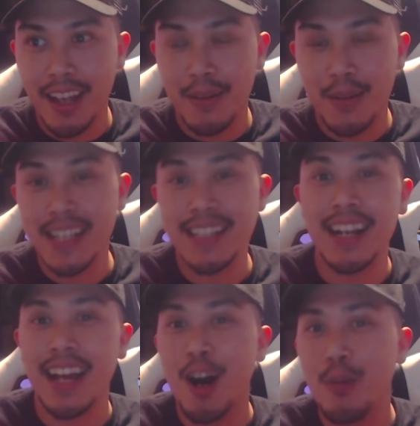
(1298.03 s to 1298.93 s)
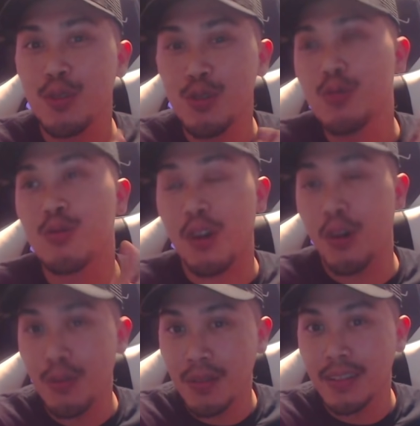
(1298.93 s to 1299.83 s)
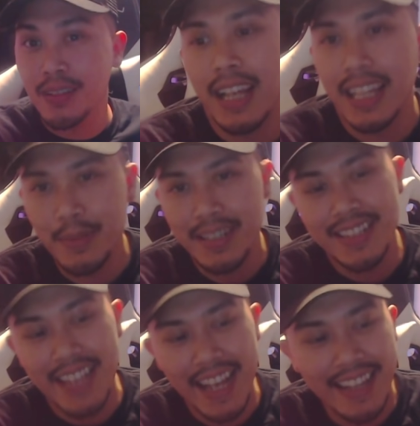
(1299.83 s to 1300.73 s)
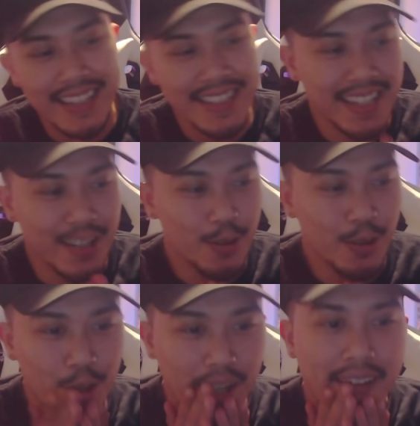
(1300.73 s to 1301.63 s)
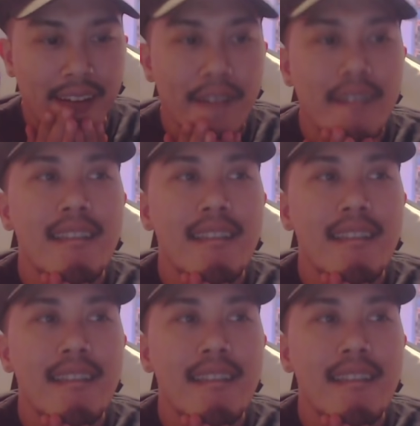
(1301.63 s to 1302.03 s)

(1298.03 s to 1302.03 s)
But he's gonna help you grow. And let me just add this in real quick, okay?